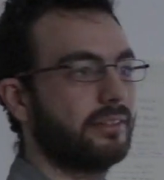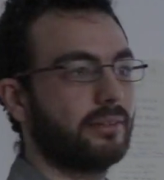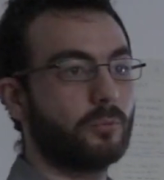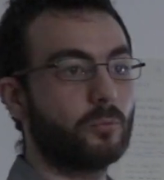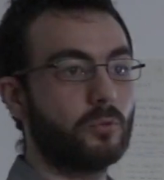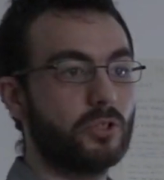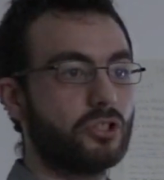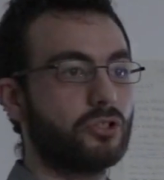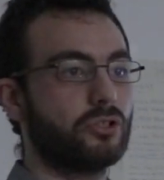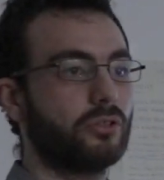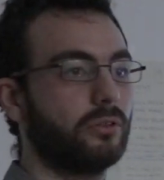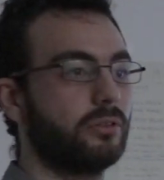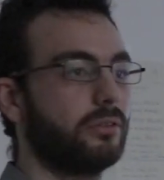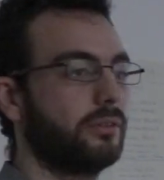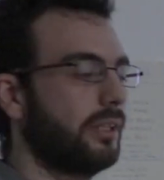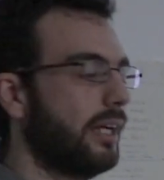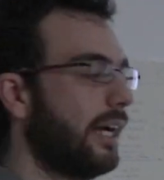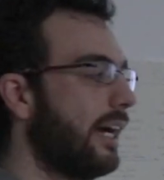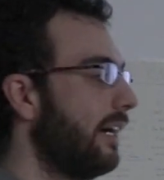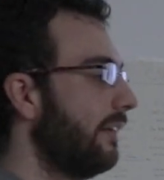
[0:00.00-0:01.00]
and we
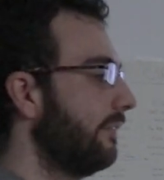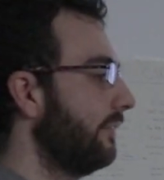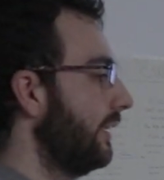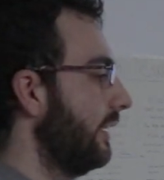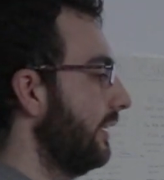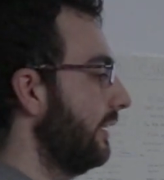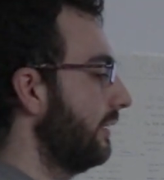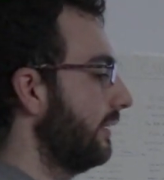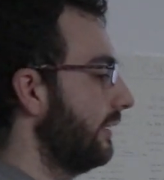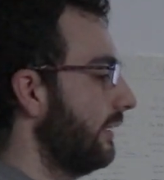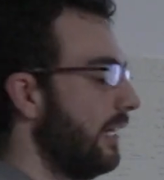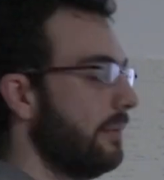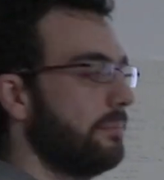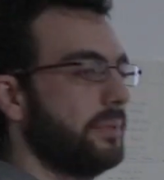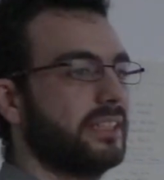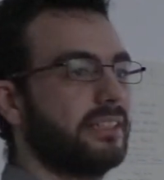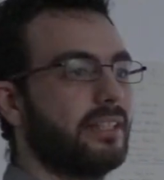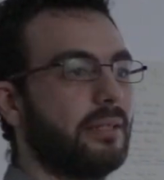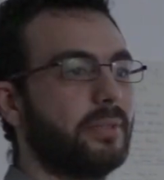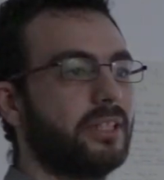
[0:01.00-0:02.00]
should have
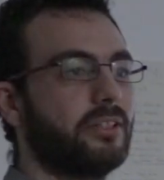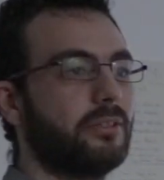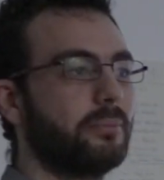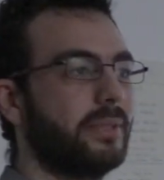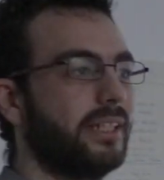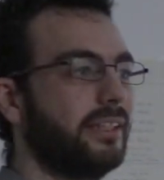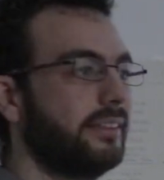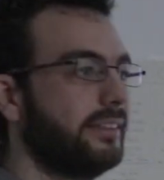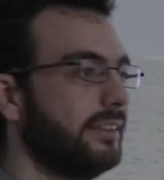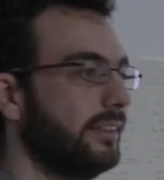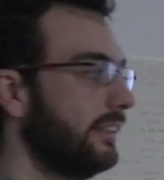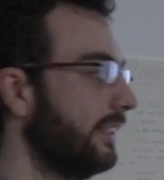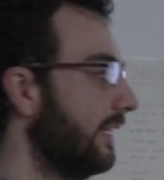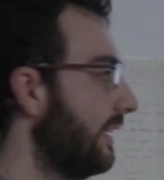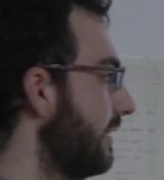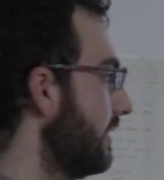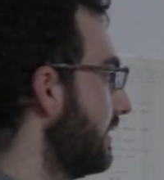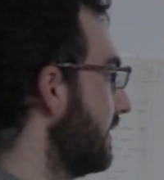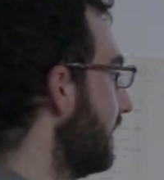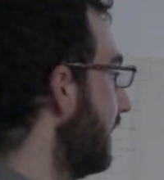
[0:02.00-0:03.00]
epistemic humility
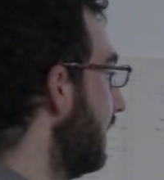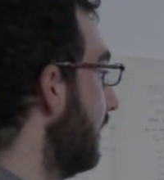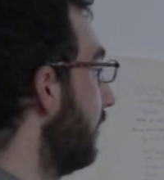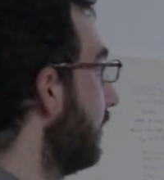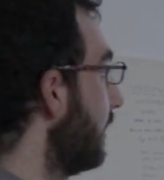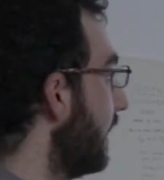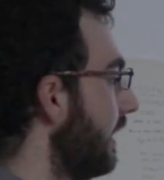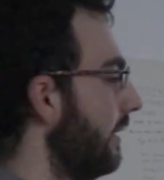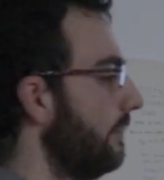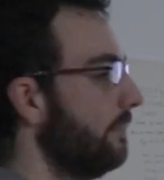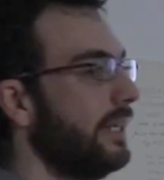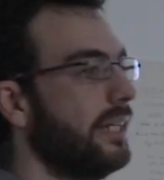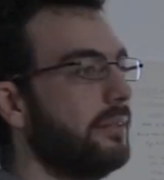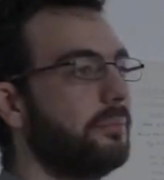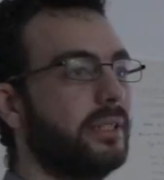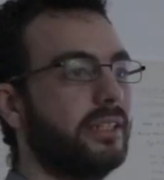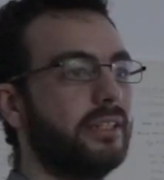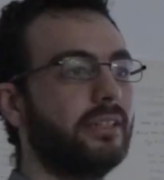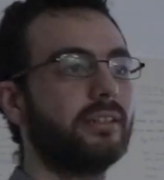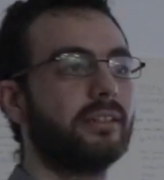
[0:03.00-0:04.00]
and say, okay,
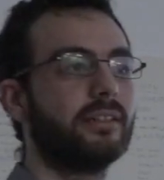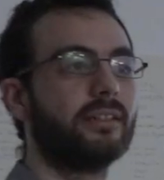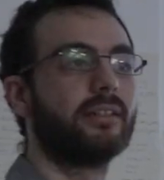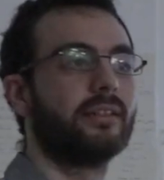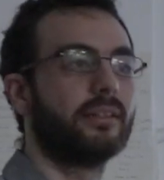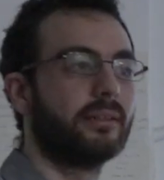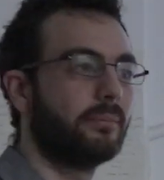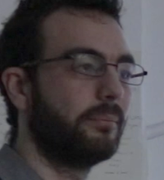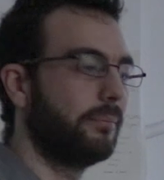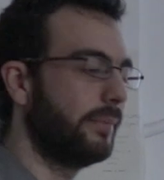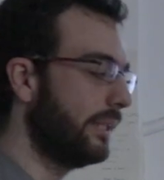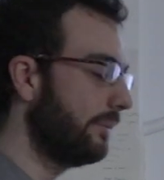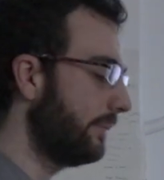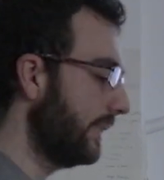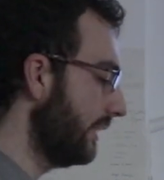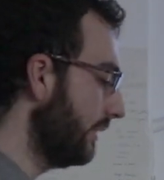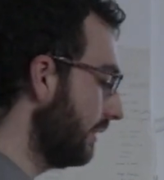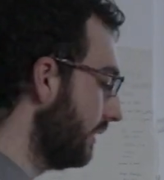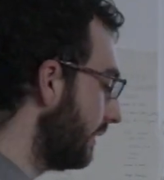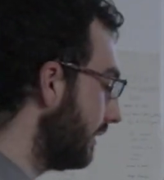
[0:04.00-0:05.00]
maybe
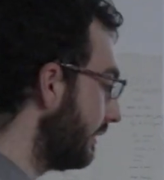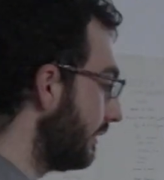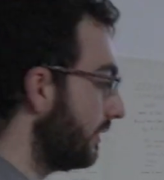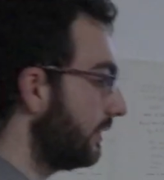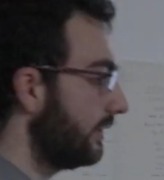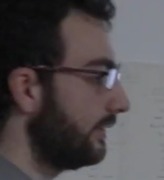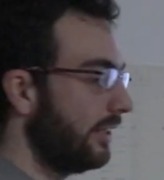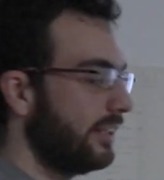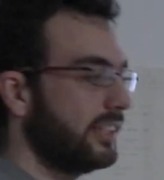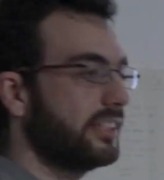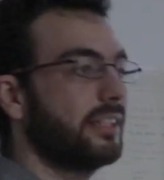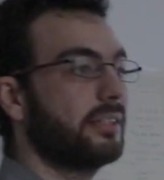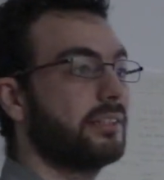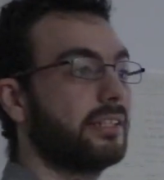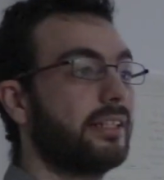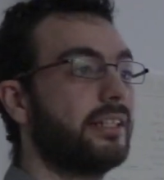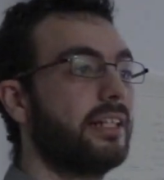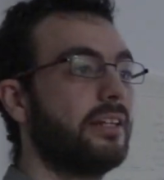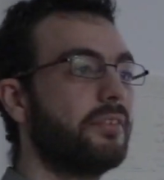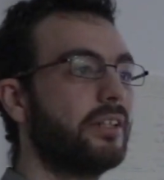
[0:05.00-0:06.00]
there is a
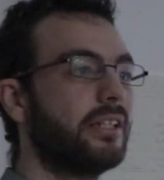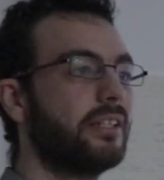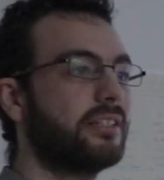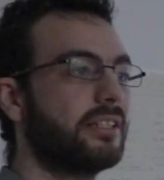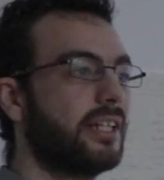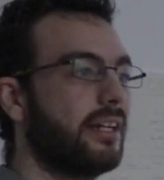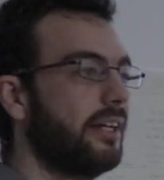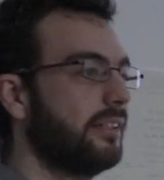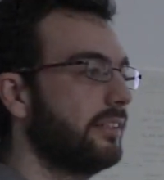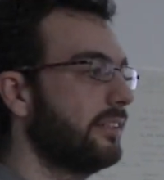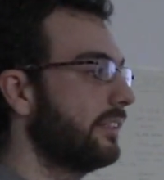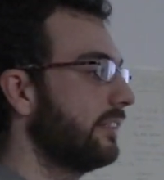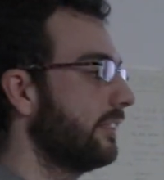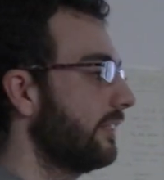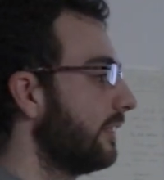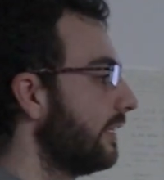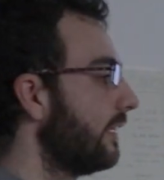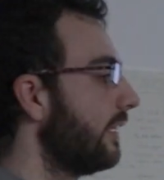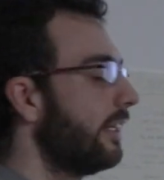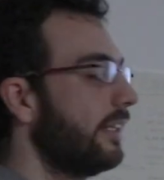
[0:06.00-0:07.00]
significant chance
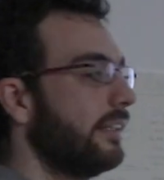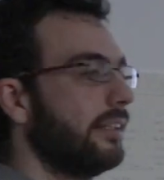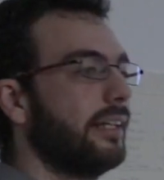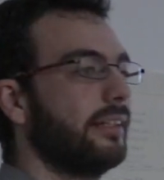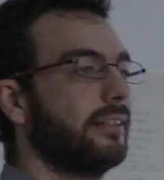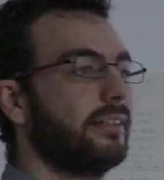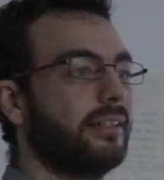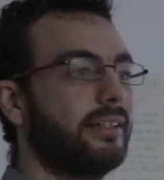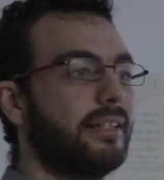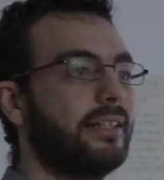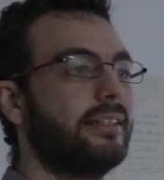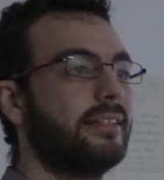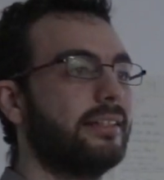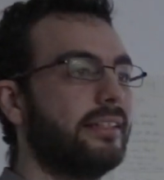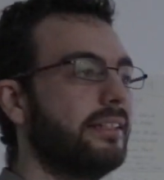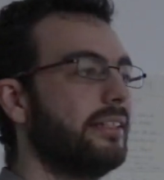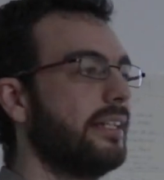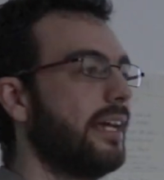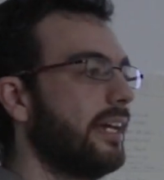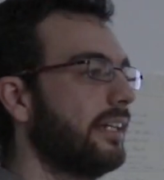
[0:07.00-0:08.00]
that
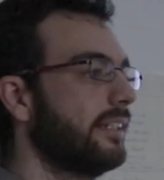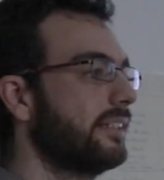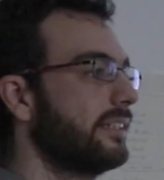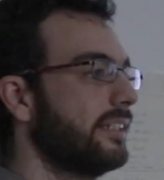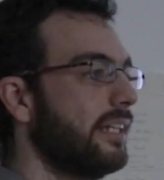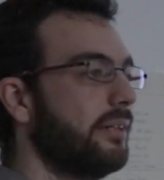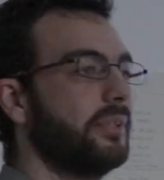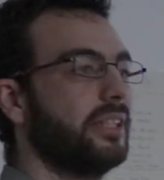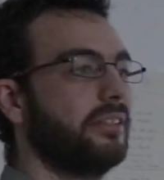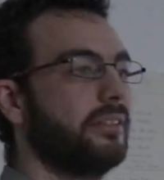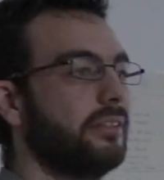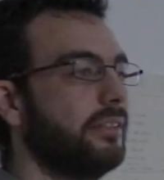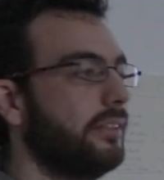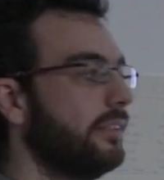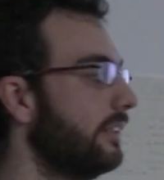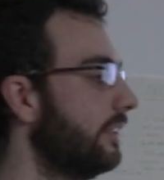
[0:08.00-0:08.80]
in the next 70